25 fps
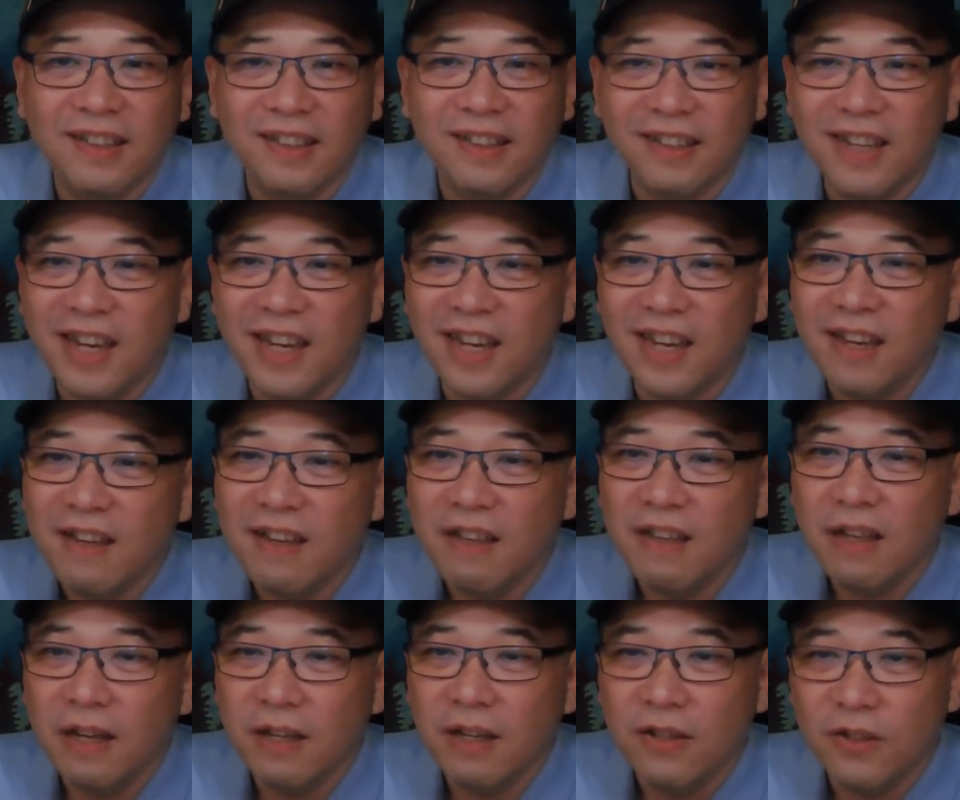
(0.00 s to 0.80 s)
Okay,
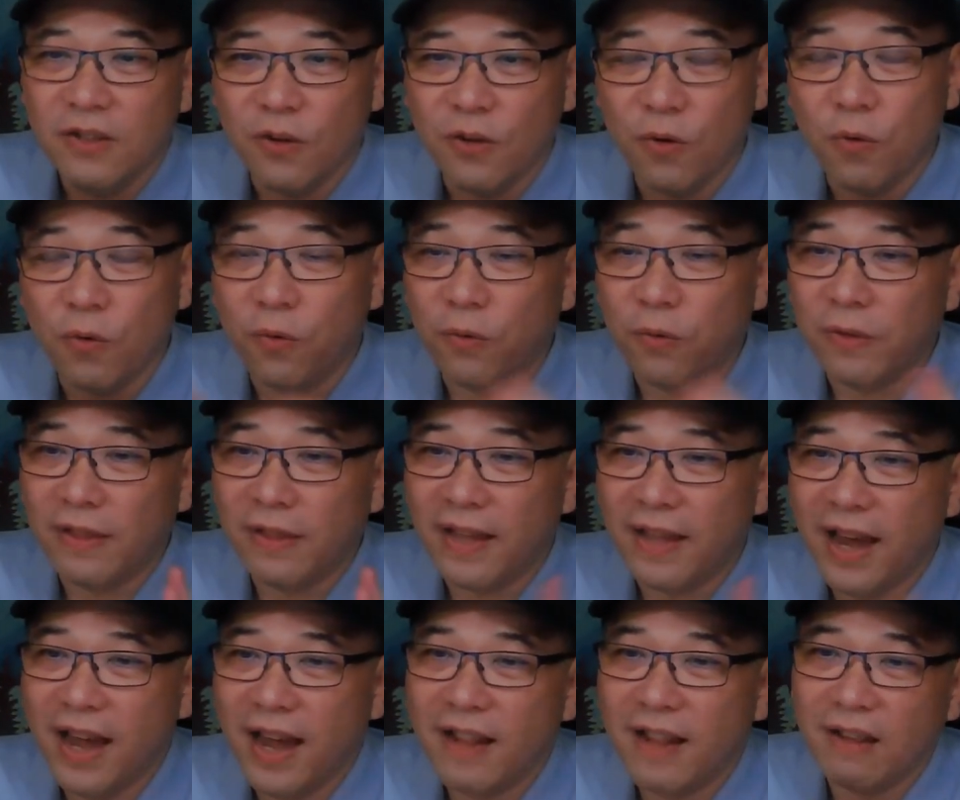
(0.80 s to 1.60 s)
so with
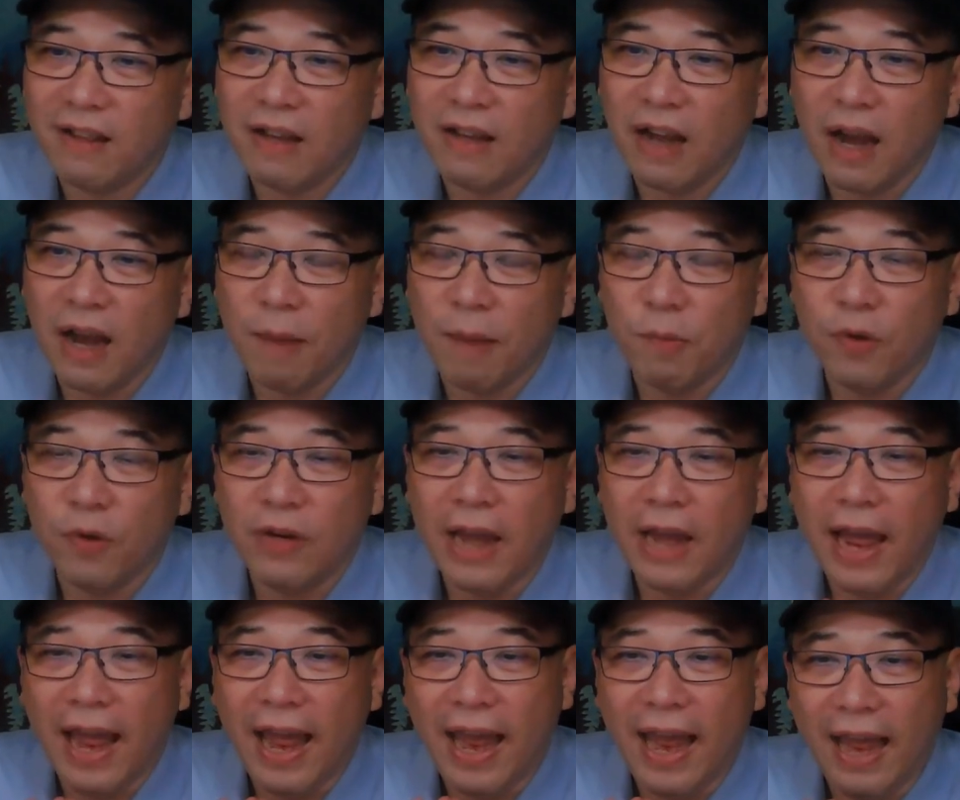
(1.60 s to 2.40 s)
that, I'm going to